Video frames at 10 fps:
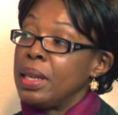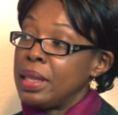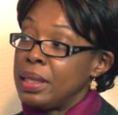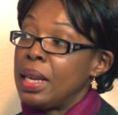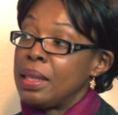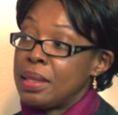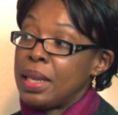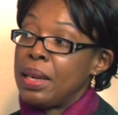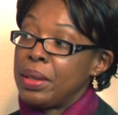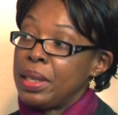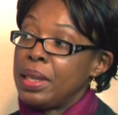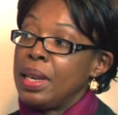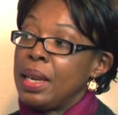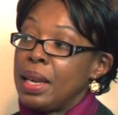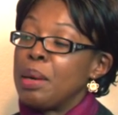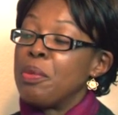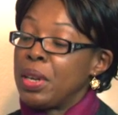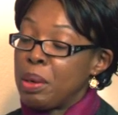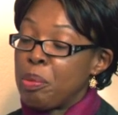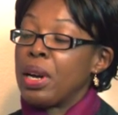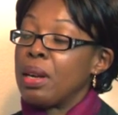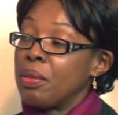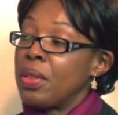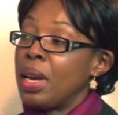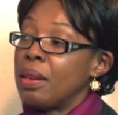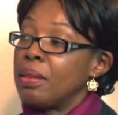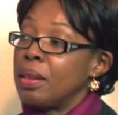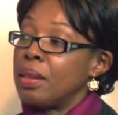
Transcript: in Dallas County. And I'm very proud of that.